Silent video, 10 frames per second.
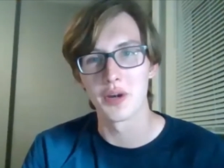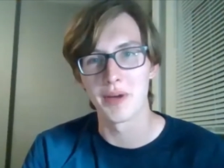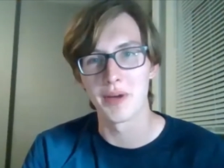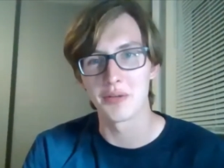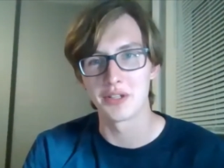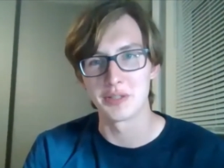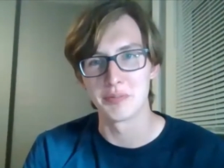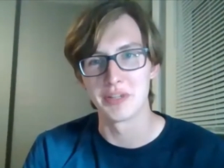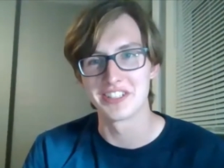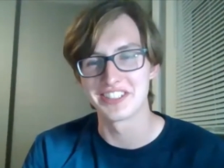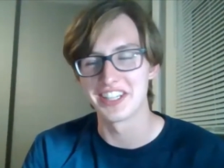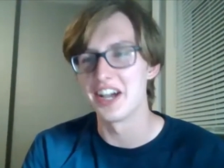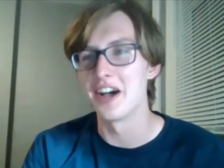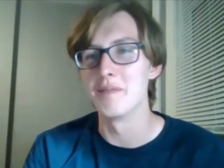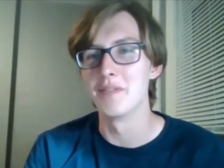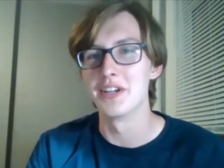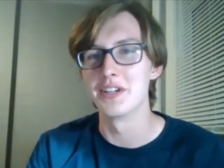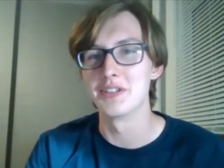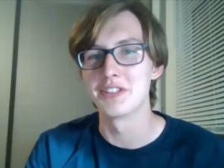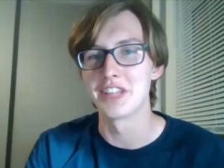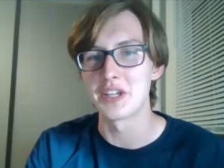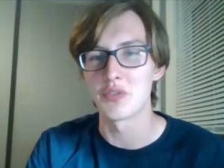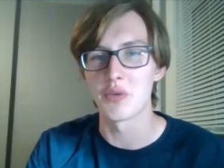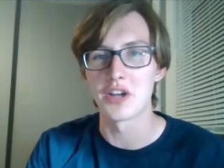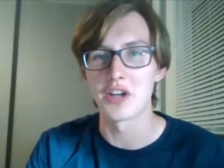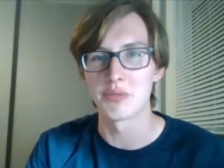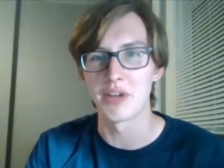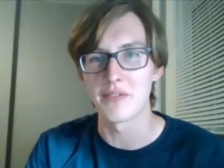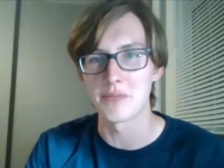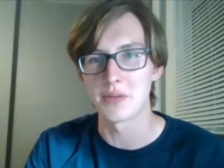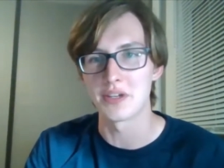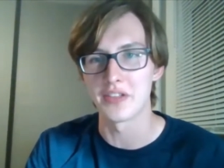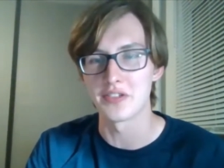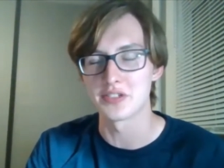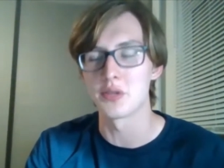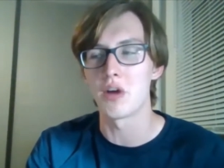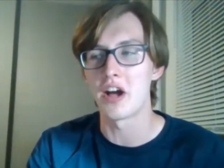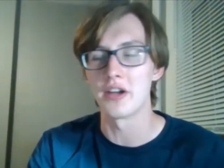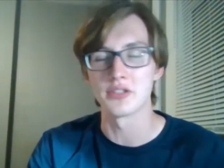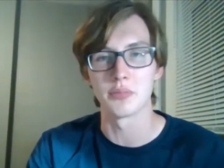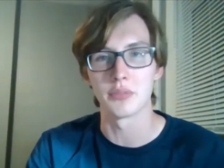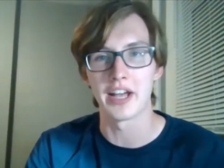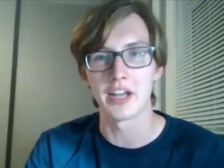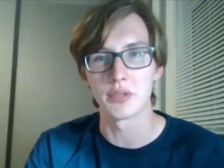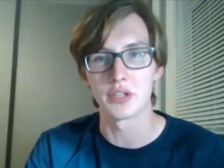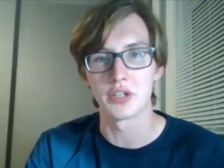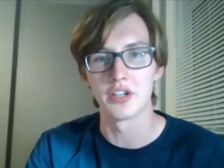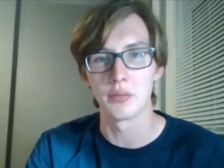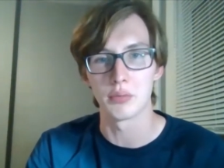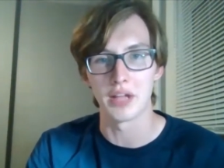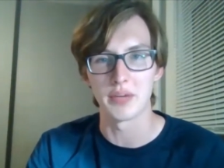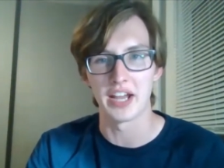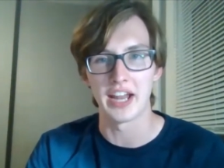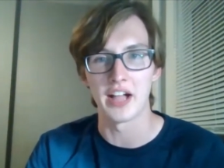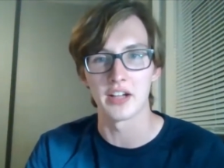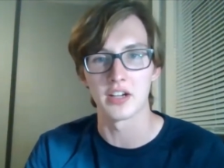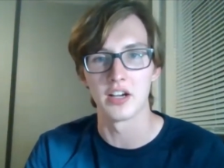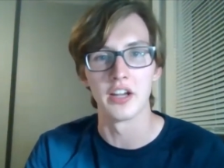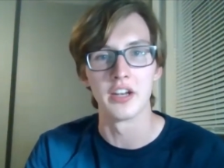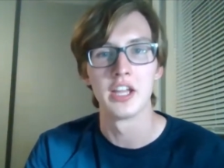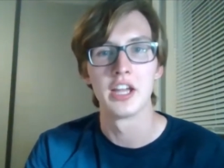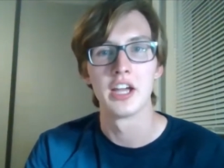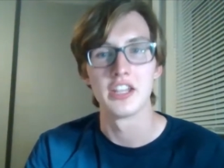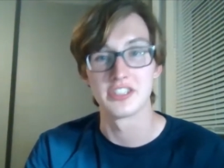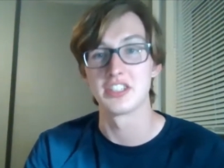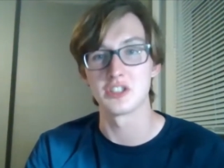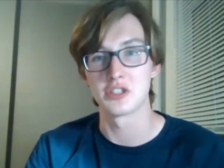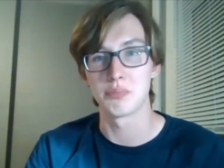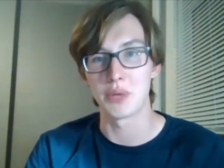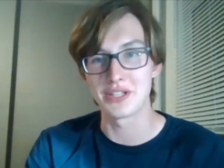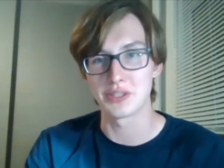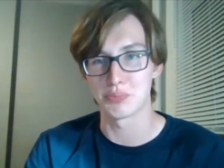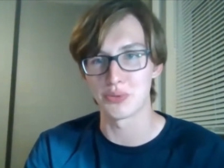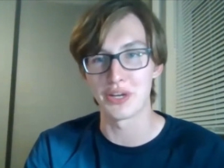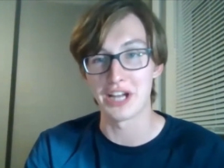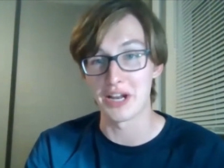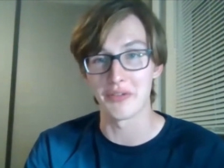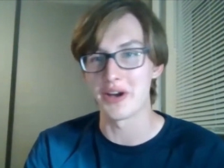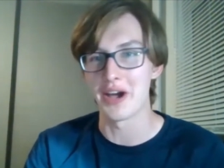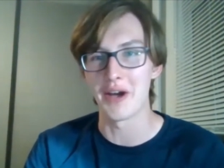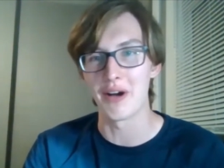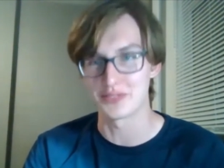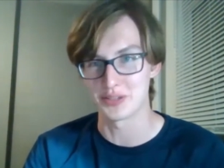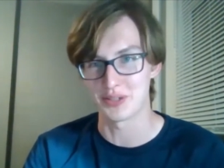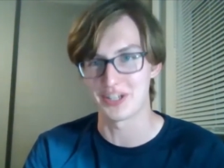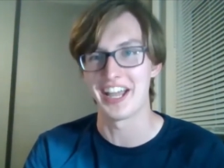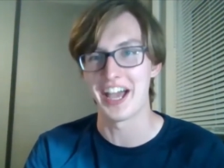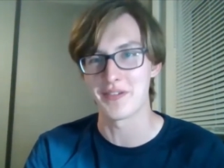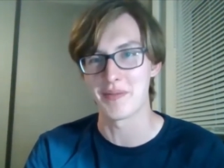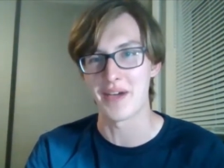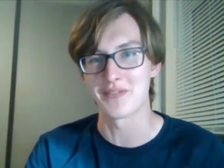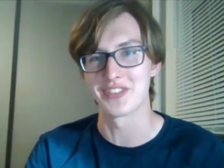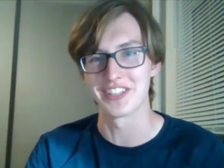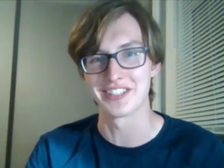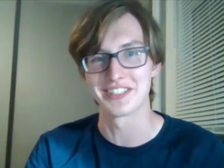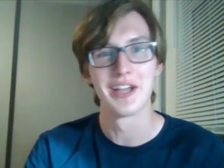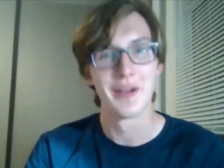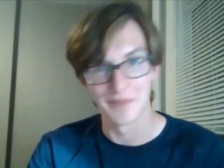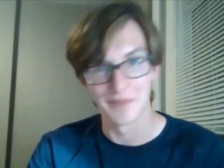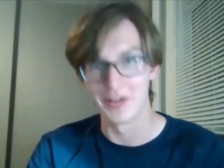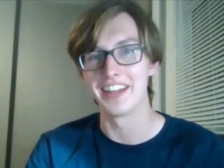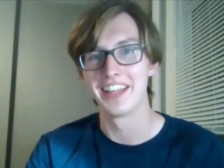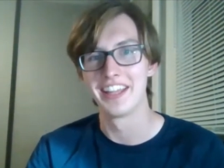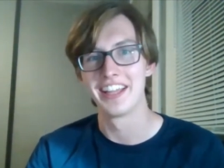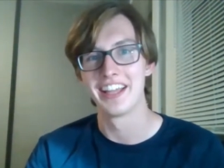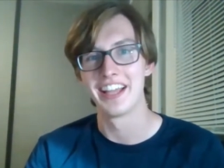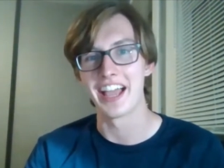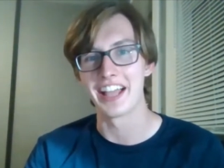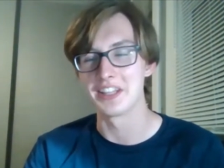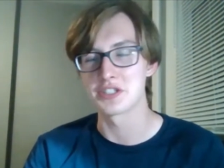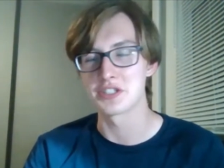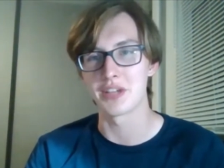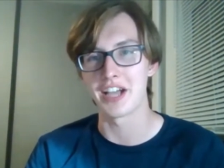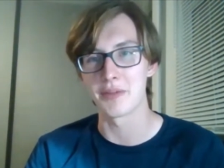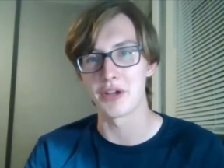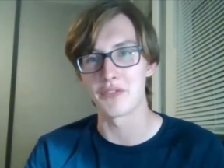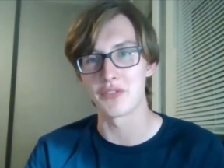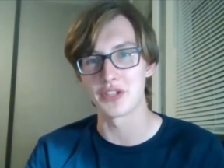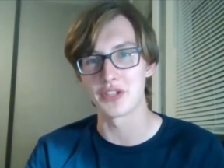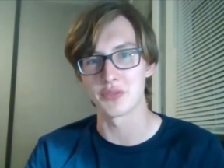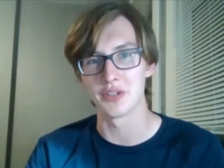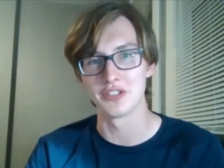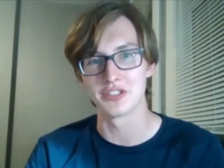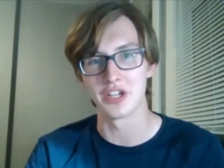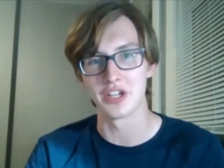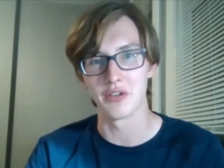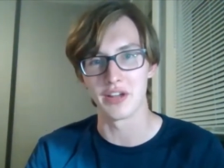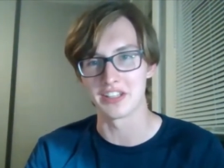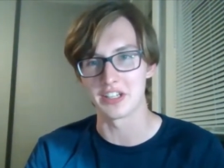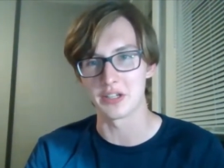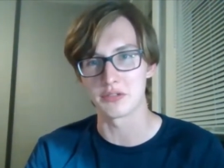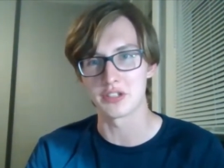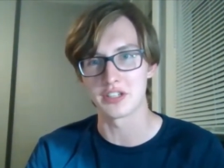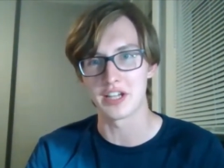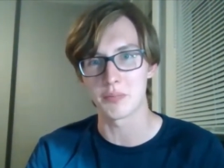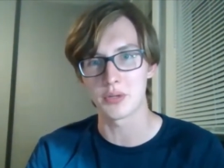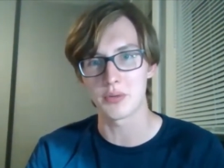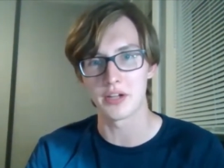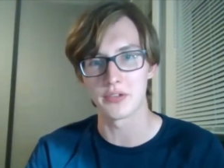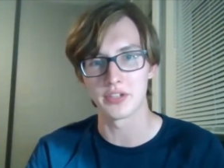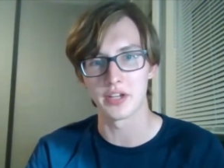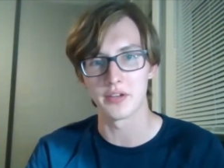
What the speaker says: about what you missed. But thank you for watching. We haven't done this in a while, so I'm glad we could. I'm glad we got Alec on. Since he's being deployed, I don't know how often we're gonna have him after this. But yeah, at least we got him on for this one. So, and I think it turned out pretty well. So,